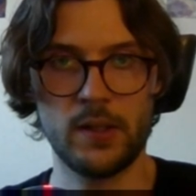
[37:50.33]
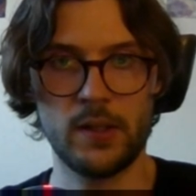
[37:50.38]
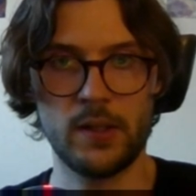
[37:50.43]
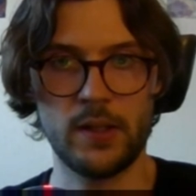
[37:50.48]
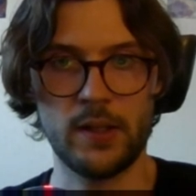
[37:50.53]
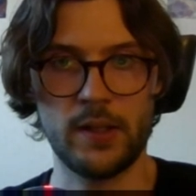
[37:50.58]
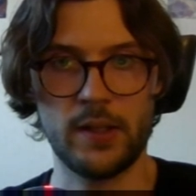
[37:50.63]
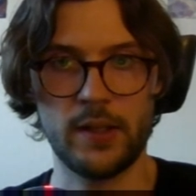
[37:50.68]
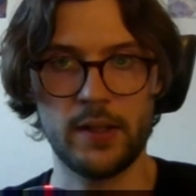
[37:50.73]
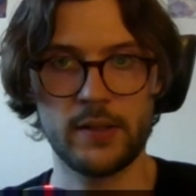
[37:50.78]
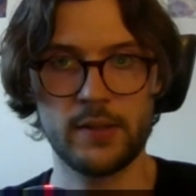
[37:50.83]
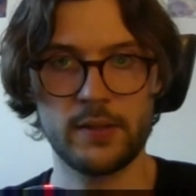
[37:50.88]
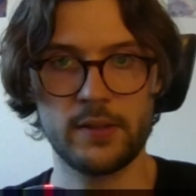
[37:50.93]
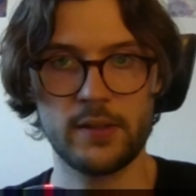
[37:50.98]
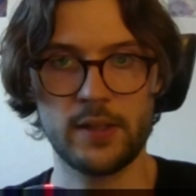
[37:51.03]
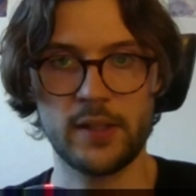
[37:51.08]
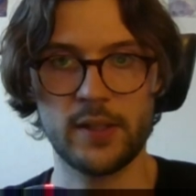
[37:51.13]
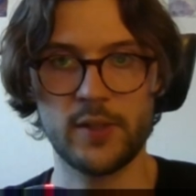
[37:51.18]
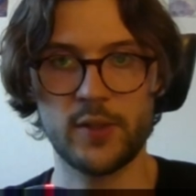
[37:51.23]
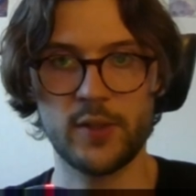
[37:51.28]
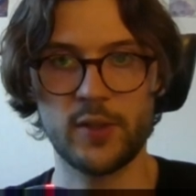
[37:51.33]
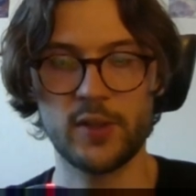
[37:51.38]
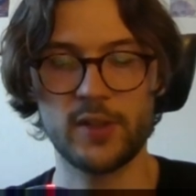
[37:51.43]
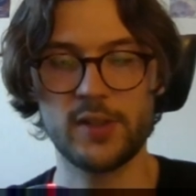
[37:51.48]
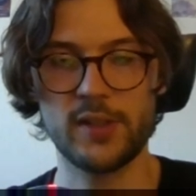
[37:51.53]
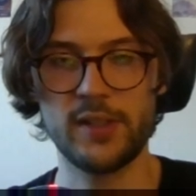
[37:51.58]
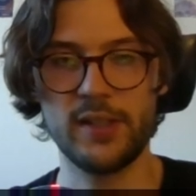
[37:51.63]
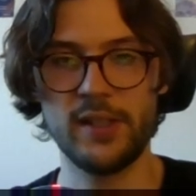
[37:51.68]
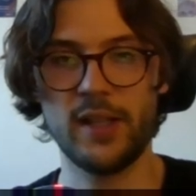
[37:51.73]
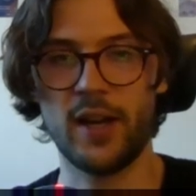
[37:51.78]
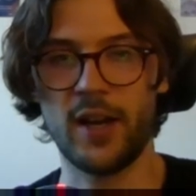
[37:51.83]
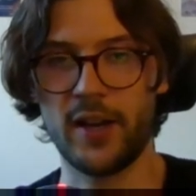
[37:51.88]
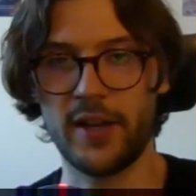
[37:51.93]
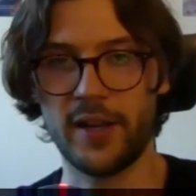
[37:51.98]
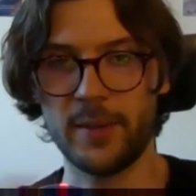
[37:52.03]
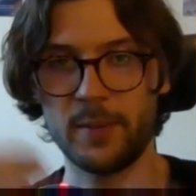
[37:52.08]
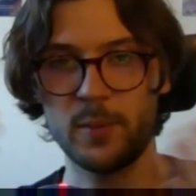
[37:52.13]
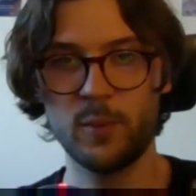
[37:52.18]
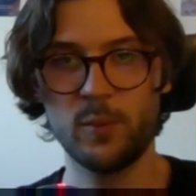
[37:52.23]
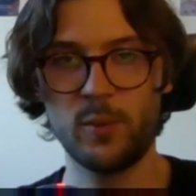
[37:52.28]
And as you can see, I
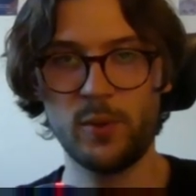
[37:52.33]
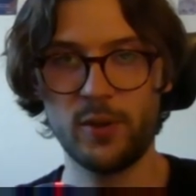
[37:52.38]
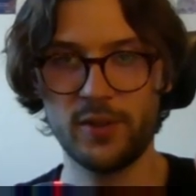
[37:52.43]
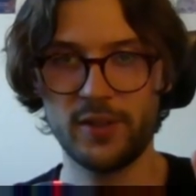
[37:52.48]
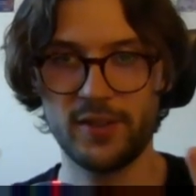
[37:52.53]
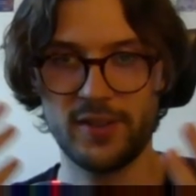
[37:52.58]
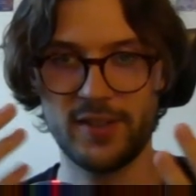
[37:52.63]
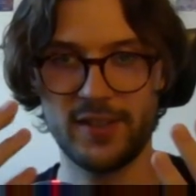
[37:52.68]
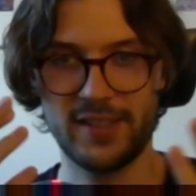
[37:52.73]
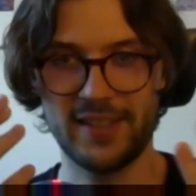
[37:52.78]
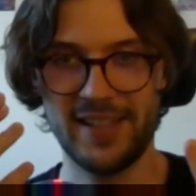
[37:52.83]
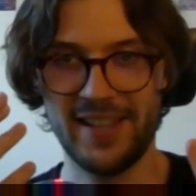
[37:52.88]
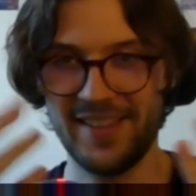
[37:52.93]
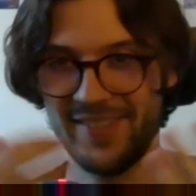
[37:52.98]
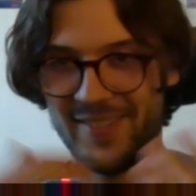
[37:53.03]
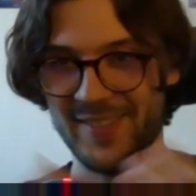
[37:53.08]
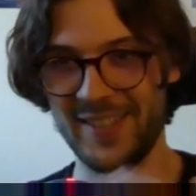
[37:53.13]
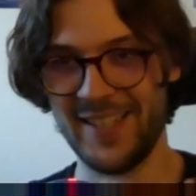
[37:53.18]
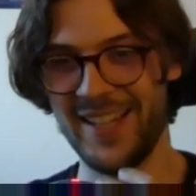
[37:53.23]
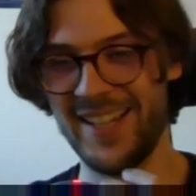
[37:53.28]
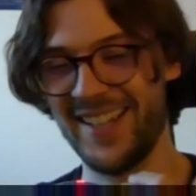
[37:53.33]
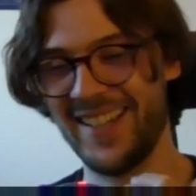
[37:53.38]
am rewarded again.